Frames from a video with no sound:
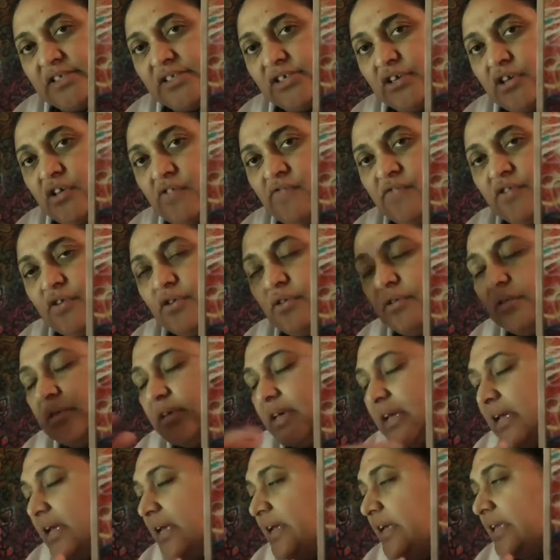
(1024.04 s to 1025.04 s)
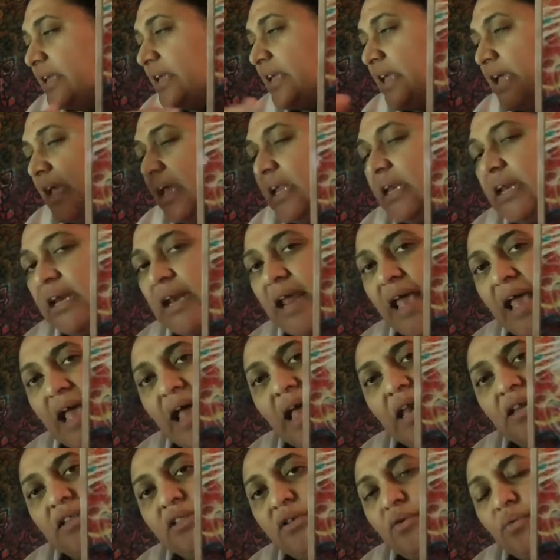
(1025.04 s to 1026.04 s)
serve you, get it
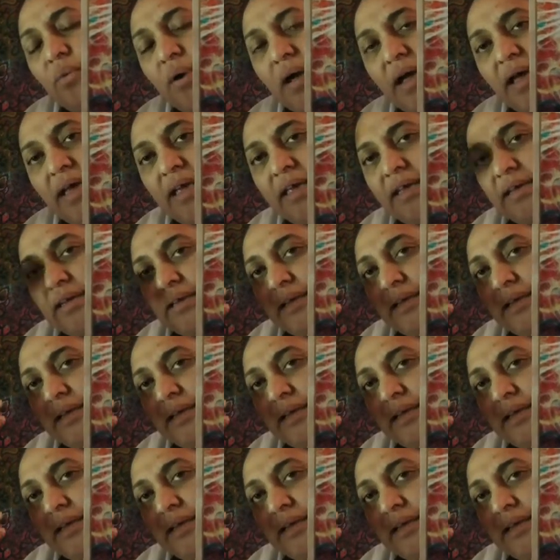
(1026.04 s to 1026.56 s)
out of the way.